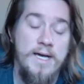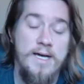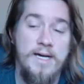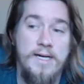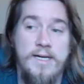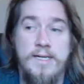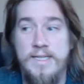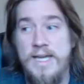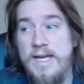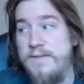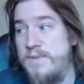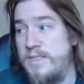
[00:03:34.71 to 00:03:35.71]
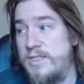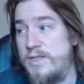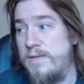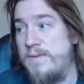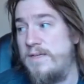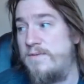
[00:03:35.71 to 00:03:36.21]
Yeah, I've been
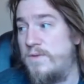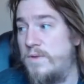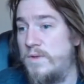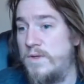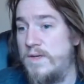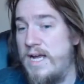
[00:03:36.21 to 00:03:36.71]
streaming for